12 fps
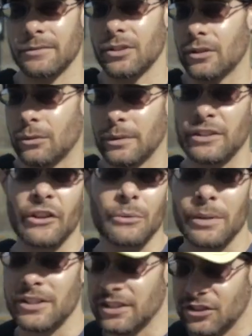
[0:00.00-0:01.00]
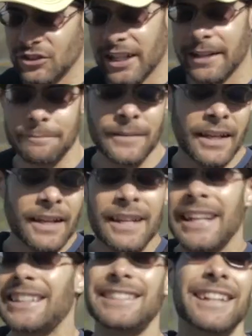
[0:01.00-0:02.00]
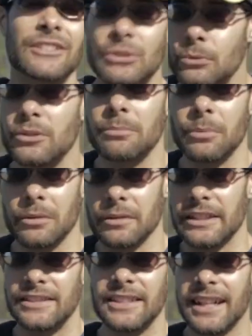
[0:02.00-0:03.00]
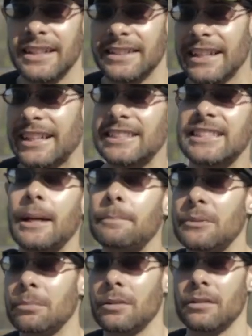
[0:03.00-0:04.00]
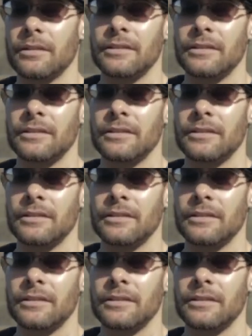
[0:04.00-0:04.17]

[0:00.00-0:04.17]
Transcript: So in other words, it's not usable, it's not acceptable.